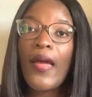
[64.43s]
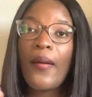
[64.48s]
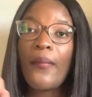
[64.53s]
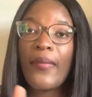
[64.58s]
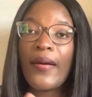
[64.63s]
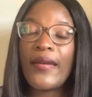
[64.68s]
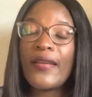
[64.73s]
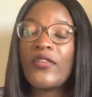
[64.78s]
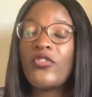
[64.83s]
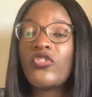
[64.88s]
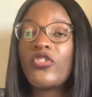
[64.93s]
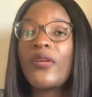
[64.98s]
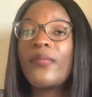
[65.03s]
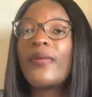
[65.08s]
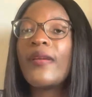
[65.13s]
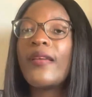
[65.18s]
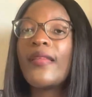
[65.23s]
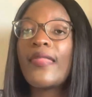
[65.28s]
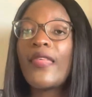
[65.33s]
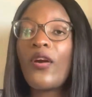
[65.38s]
But in
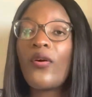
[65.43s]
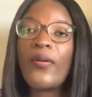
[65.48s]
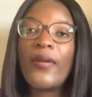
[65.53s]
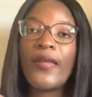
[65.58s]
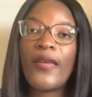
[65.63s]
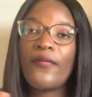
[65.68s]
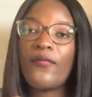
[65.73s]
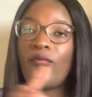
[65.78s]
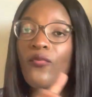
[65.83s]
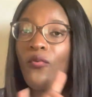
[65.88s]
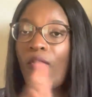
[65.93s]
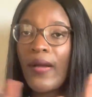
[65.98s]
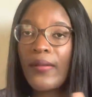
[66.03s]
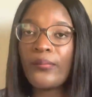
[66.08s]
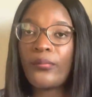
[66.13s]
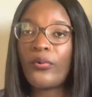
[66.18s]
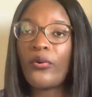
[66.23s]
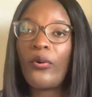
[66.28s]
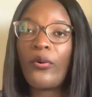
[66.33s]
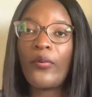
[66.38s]
Germany, they only have one
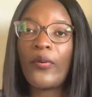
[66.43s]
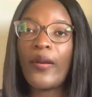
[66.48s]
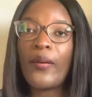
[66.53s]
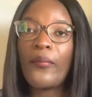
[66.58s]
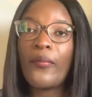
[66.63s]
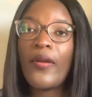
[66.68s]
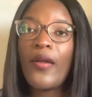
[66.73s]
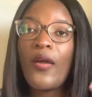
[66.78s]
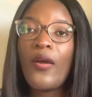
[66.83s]
program